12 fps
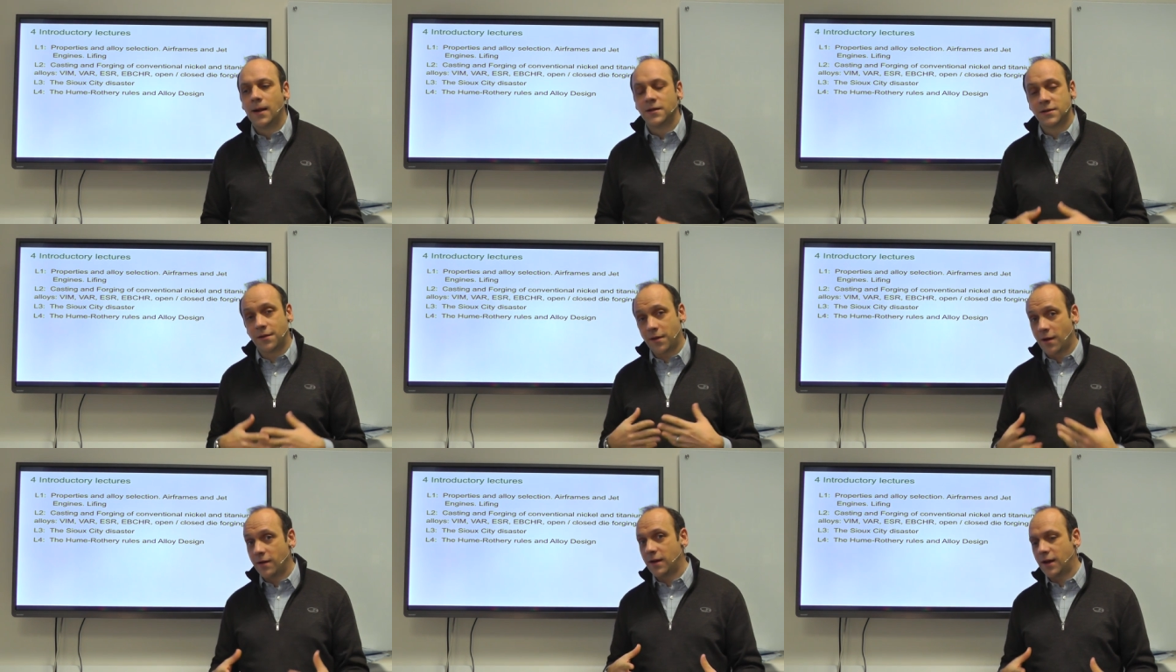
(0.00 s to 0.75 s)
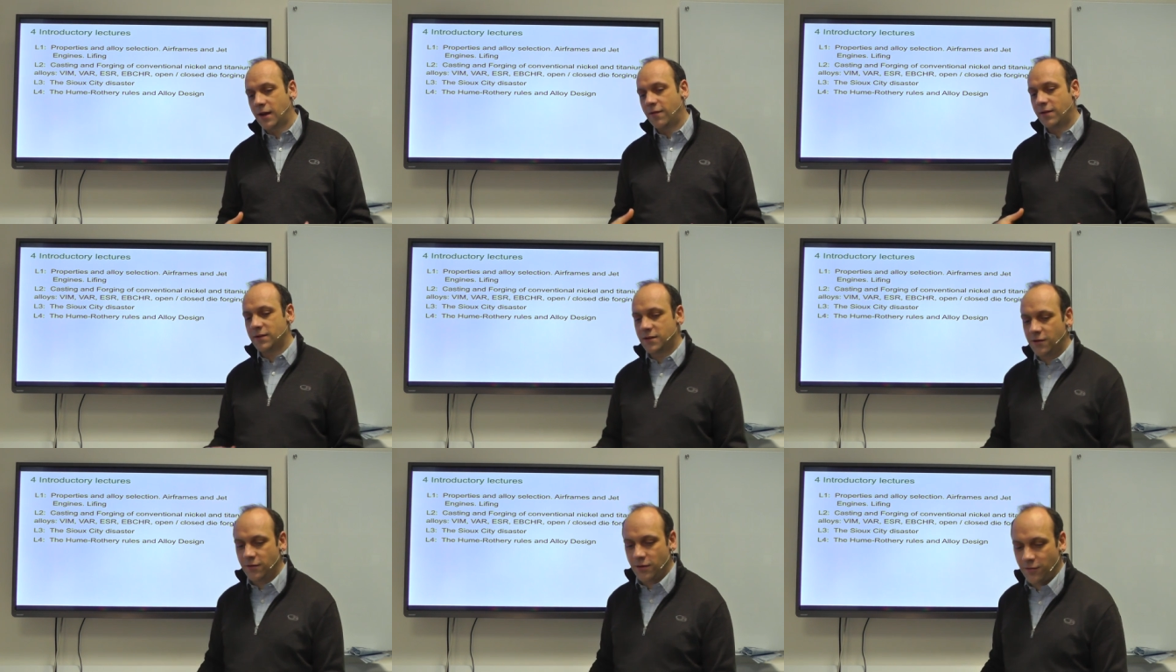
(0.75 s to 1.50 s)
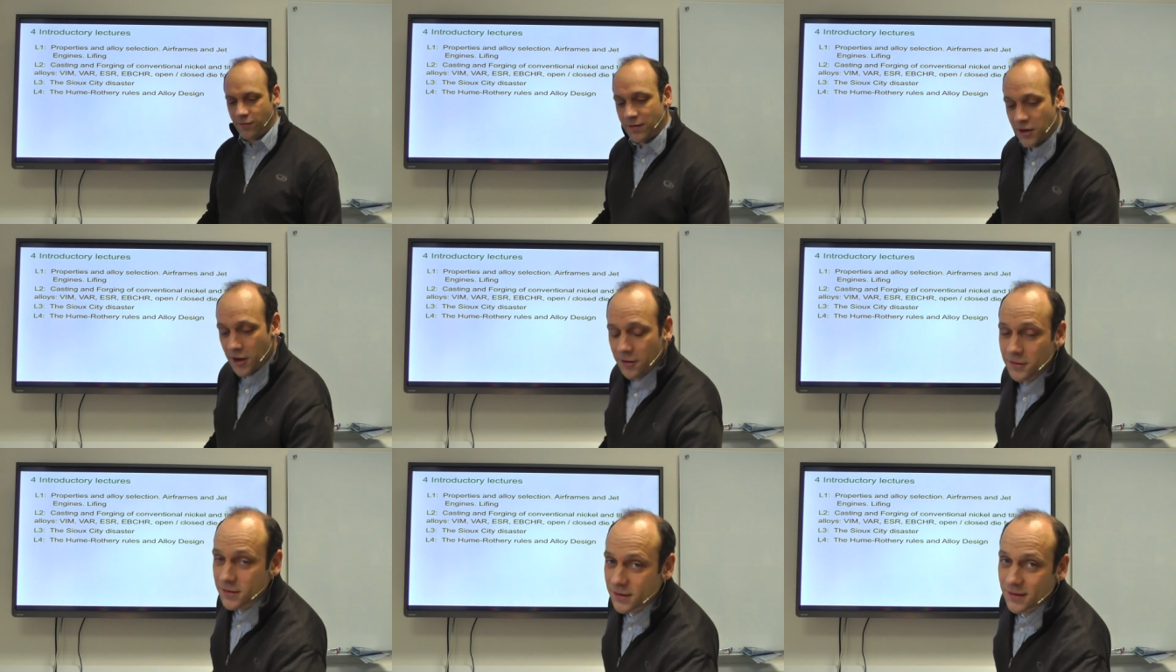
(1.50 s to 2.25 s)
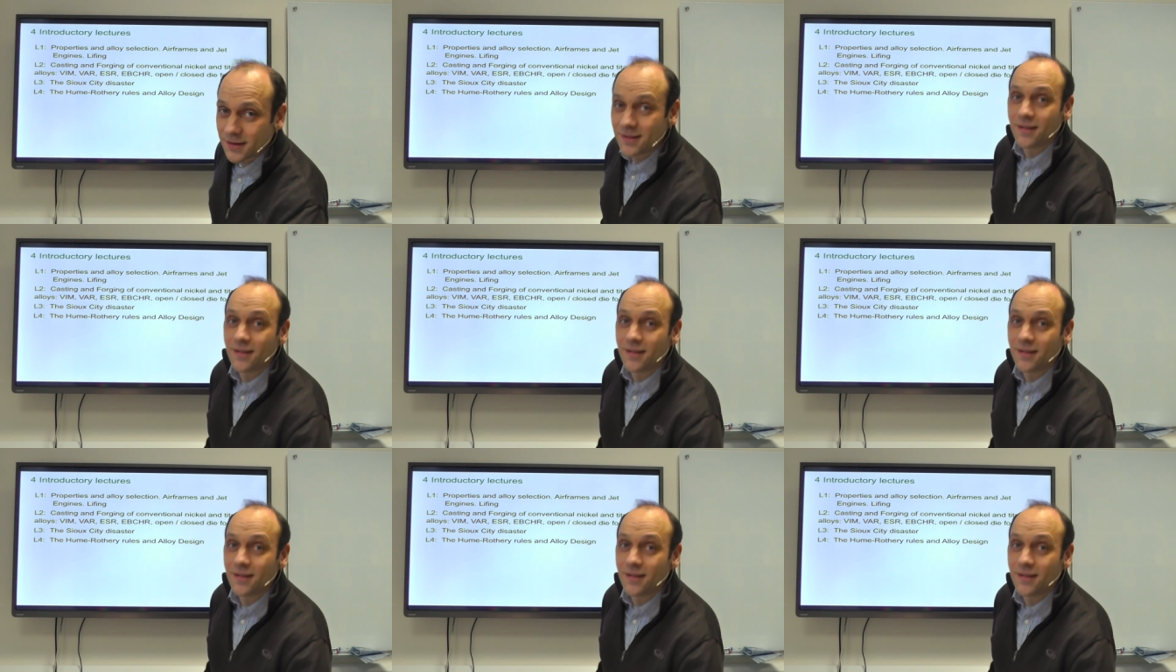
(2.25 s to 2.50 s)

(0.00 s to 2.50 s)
So the idea here is you, you read the notes,